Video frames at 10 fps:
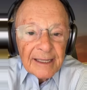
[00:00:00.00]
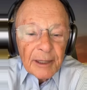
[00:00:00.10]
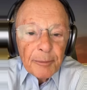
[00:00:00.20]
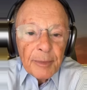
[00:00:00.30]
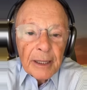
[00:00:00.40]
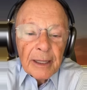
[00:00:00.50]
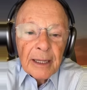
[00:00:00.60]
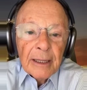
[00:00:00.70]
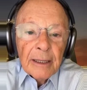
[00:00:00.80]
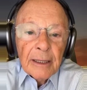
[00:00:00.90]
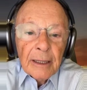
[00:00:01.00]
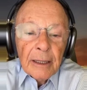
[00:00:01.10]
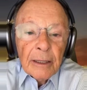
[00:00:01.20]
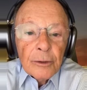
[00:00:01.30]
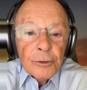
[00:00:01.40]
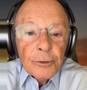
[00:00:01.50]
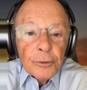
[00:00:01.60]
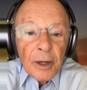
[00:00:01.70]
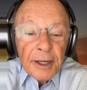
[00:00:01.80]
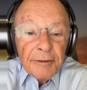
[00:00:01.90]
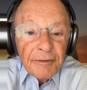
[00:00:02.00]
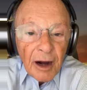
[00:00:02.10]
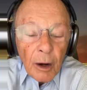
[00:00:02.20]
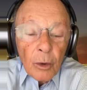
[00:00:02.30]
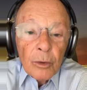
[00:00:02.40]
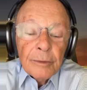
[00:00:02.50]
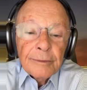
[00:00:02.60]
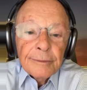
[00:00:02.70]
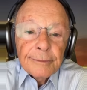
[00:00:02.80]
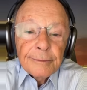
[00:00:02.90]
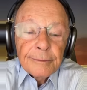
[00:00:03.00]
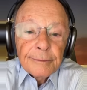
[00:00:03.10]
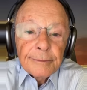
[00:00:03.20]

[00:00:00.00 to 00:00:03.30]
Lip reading: to be humiliated by her rival,